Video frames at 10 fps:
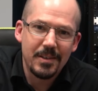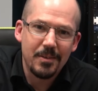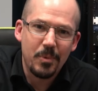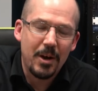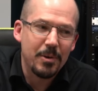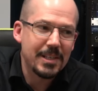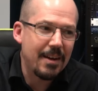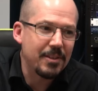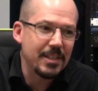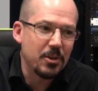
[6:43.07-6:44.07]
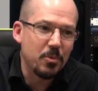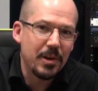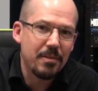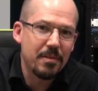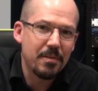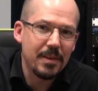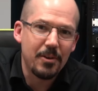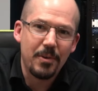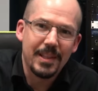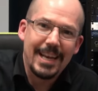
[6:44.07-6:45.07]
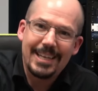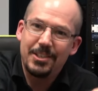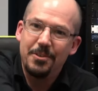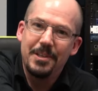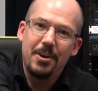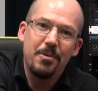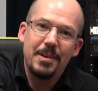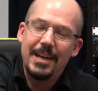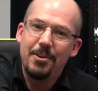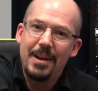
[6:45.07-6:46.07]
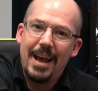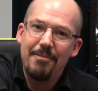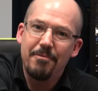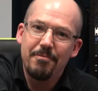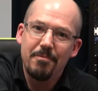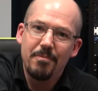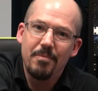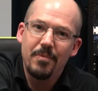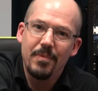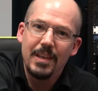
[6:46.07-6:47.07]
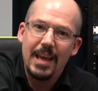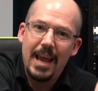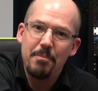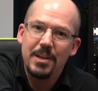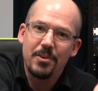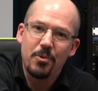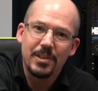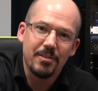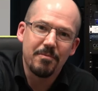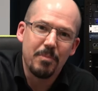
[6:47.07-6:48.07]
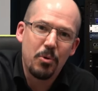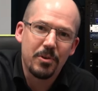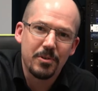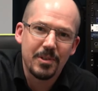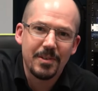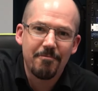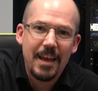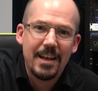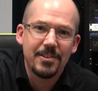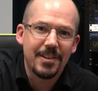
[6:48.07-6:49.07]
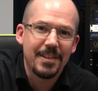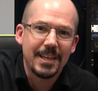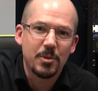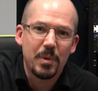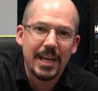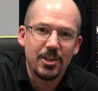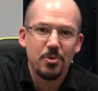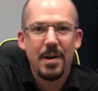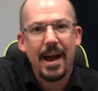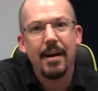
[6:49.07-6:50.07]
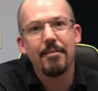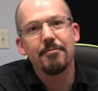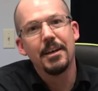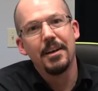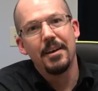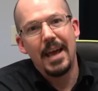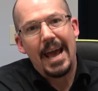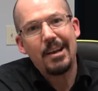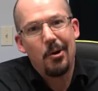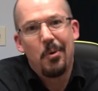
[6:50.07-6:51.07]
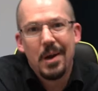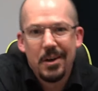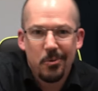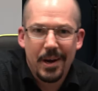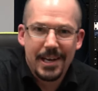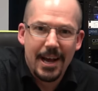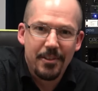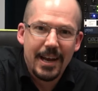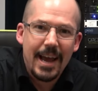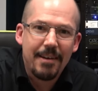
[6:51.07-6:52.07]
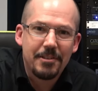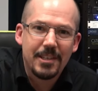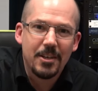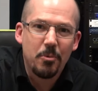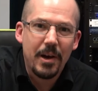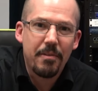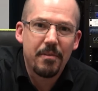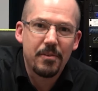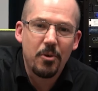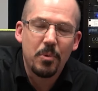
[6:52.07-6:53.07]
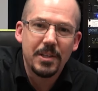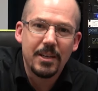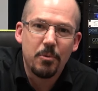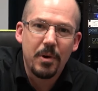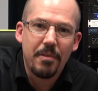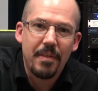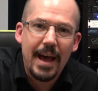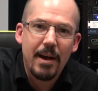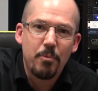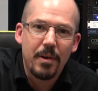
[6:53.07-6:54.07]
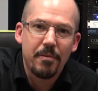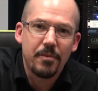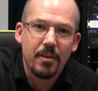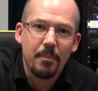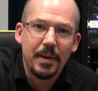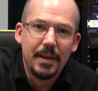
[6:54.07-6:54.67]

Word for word: We always have to deal with, you know, in the next studio, I don't have the ambient noise of motors and fans and things, but I do have echo right now that I have to deal with. So we'll deal with that with some